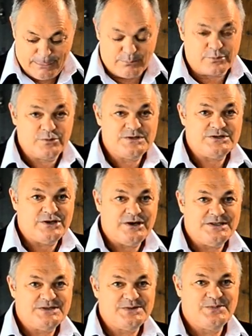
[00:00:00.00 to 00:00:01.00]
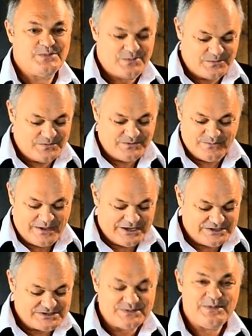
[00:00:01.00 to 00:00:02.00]
Broadsides with your
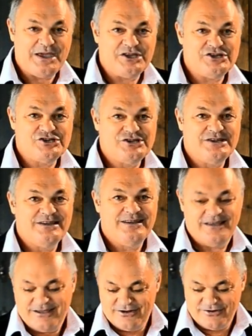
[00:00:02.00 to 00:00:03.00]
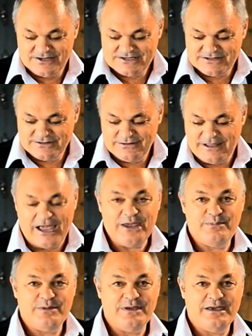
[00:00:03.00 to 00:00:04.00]
bangers and mash, a nice little
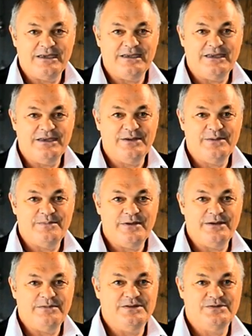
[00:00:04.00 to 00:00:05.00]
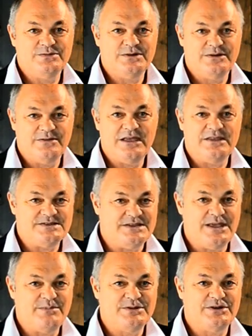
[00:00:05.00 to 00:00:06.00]
APA here, maybe add as an
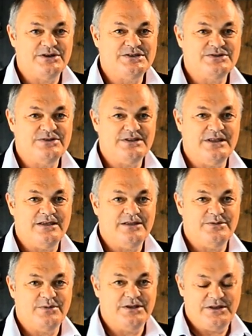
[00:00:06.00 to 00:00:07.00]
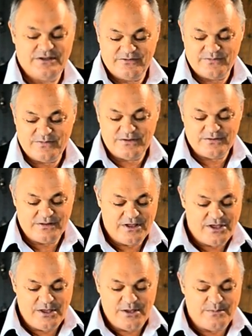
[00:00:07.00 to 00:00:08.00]
appetizer at the beginning of the meal.
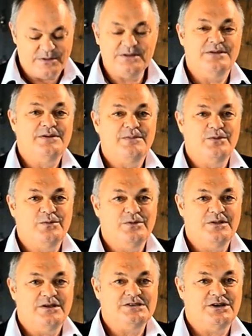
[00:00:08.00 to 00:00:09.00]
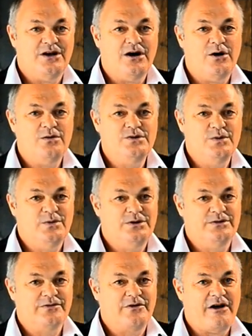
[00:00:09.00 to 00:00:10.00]
But it's a whole new
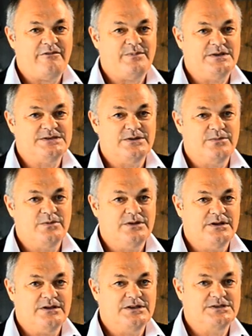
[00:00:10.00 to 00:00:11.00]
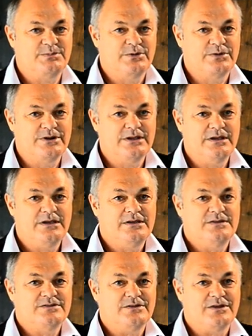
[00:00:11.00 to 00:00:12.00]
world of craft beers that we're exploring.
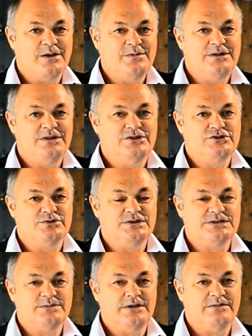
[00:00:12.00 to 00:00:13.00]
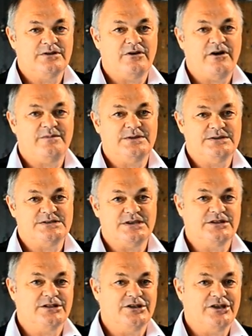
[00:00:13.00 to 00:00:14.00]
So come in and enjoy some lovely craft beers
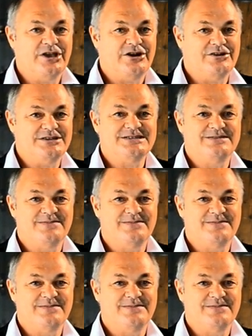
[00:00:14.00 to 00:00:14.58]
at Glengarry's.